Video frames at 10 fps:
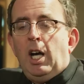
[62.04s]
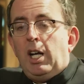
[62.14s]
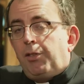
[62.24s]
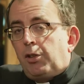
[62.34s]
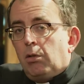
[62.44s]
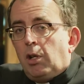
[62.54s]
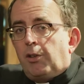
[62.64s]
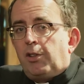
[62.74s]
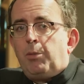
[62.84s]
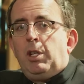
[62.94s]
I left school
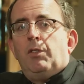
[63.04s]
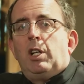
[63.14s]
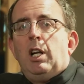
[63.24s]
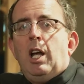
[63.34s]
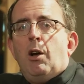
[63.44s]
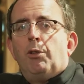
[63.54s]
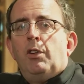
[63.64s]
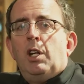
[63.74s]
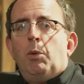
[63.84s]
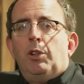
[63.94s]
under something of a cloud
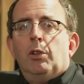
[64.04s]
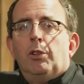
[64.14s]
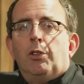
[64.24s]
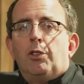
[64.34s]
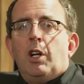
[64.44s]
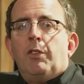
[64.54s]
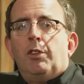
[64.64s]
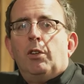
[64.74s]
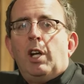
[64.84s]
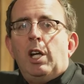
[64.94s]
and then went on to
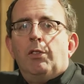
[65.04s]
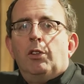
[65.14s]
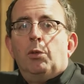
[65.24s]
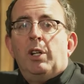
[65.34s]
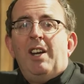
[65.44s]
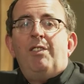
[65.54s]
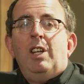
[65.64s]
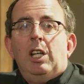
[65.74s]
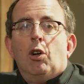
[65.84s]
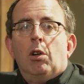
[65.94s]
Stratford-on-Avon to an
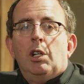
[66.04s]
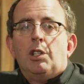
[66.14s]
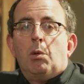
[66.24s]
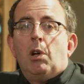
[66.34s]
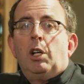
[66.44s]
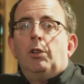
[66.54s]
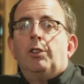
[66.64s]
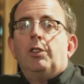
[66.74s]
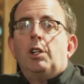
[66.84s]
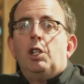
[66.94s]
FE college where I
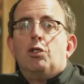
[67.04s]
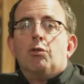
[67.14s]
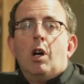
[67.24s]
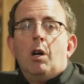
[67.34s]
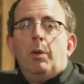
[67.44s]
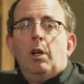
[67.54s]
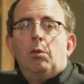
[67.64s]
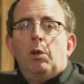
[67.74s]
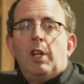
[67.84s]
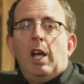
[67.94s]
could study
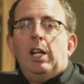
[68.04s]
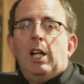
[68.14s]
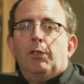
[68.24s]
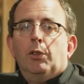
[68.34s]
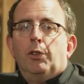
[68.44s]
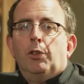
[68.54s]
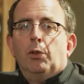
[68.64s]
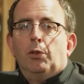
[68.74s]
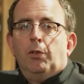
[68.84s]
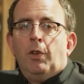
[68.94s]
drama with A-levels, a
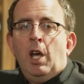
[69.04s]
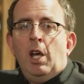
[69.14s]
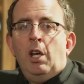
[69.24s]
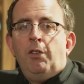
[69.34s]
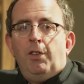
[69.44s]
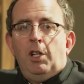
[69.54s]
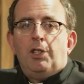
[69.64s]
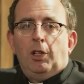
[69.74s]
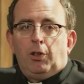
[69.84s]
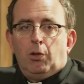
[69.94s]
sort of
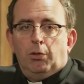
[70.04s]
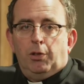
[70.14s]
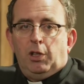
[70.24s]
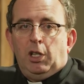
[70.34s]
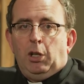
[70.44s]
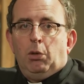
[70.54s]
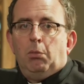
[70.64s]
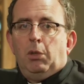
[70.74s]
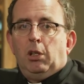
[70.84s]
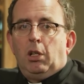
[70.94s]
finishing school for
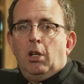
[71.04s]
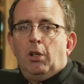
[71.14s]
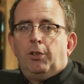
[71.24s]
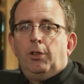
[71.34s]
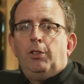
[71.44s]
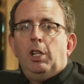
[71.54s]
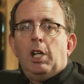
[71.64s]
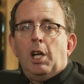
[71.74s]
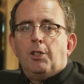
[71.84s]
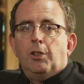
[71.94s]
delinquent middle-class
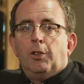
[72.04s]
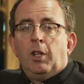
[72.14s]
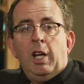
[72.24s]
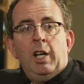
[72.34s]
teenagers.